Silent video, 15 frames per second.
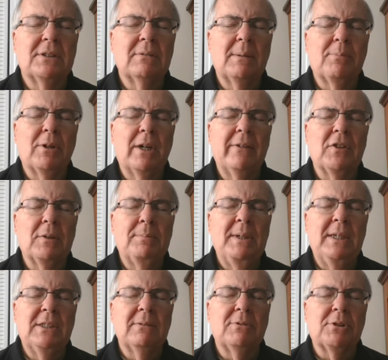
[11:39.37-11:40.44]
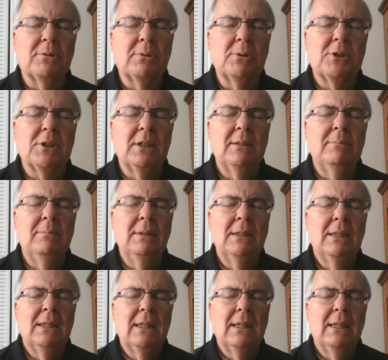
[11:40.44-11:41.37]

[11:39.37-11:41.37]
We pray for the peace of Jerusalem